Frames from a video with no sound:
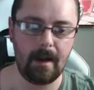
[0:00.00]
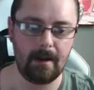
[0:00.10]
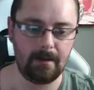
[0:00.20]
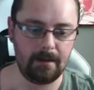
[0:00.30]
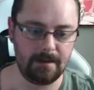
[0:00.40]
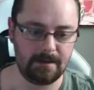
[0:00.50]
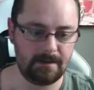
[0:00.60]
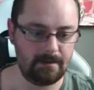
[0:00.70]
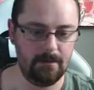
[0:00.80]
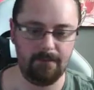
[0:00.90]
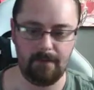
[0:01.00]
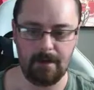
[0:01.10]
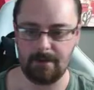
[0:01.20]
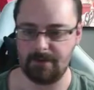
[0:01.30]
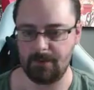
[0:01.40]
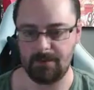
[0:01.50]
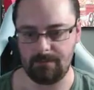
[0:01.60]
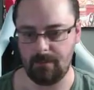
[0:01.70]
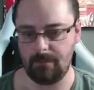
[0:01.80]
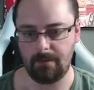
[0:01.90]
Anodizing is lovely and super
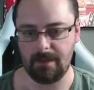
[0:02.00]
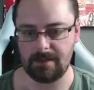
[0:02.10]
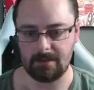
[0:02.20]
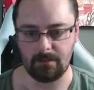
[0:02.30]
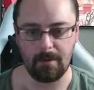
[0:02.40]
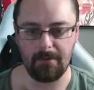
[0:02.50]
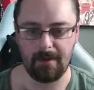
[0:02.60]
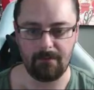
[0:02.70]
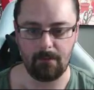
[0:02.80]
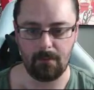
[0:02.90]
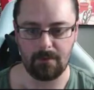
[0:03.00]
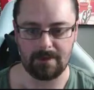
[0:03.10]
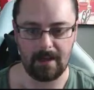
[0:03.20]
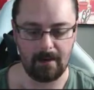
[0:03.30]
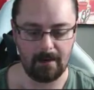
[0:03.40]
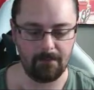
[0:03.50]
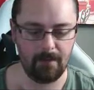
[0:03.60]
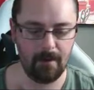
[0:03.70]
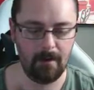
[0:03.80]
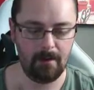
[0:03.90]
smooth on this. It's one of my favourite boards I have.
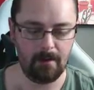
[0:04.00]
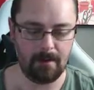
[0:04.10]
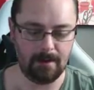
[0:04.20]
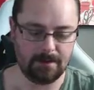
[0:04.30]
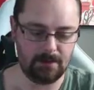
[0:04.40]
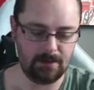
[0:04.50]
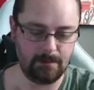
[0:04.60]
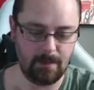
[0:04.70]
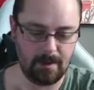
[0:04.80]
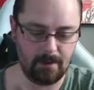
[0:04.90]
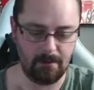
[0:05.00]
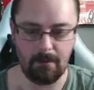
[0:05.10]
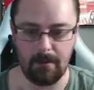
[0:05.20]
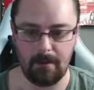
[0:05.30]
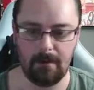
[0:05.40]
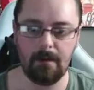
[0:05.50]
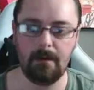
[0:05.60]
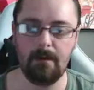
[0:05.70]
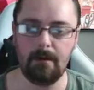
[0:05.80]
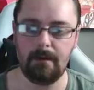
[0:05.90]
That is just a mark, not a
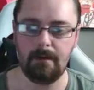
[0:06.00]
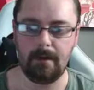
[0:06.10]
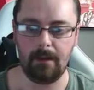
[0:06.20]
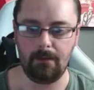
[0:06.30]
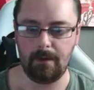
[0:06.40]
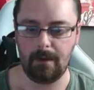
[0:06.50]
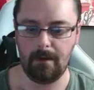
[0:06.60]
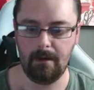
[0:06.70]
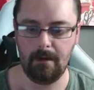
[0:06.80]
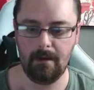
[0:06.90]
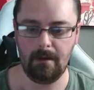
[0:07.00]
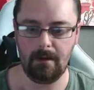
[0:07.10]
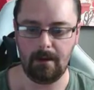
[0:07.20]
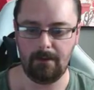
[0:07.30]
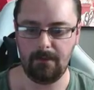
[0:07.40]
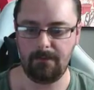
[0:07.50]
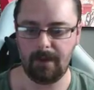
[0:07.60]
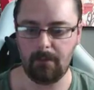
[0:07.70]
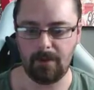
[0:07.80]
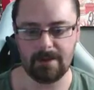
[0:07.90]
ding on there. A few
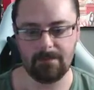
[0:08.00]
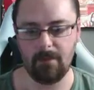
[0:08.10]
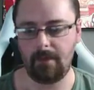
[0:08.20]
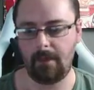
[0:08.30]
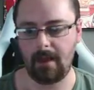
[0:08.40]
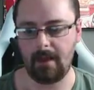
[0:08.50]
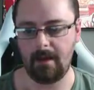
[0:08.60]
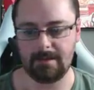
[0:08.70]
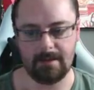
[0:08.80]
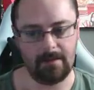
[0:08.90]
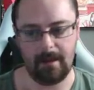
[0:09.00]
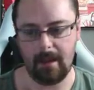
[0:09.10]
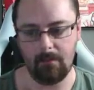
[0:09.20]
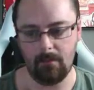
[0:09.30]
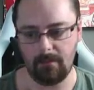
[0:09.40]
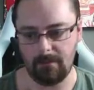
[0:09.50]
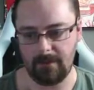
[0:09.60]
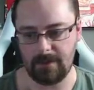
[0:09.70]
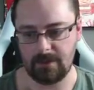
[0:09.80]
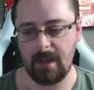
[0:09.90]
fingerprints, but other than that, it's in A1
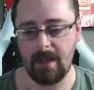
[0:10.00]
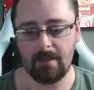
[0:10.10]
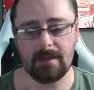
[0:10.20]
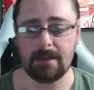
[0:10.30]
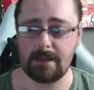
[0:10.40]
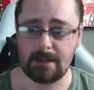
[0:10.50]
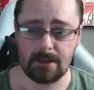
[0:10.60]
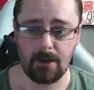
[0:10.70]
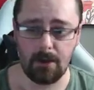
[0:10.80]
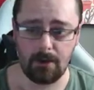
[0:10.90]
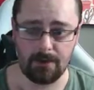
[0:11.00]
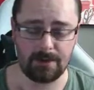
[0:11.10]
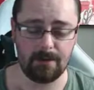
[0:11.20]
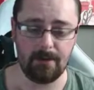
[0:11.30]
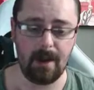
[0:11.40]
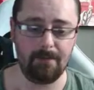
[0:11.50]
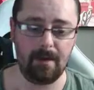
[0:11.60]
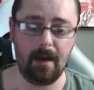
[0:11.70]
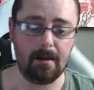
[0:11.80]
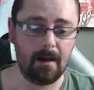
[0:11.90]
condition. This is so heavy.
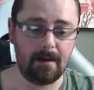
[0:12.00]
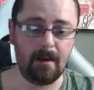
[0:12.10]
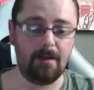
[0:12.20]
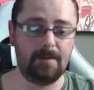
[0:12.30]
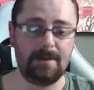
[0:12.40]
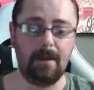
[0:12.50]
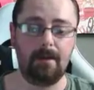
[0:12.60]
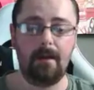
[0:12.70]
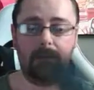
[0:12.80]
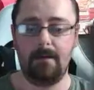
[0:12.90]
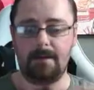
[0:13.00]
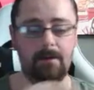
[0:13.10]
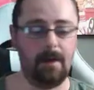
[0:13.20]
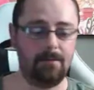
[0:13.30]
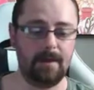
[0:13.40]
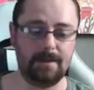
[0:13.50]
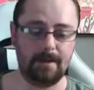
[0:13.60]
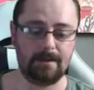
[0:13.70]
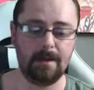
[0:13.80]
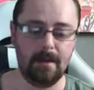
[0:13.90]
I can't even tell you guys how heavy this is.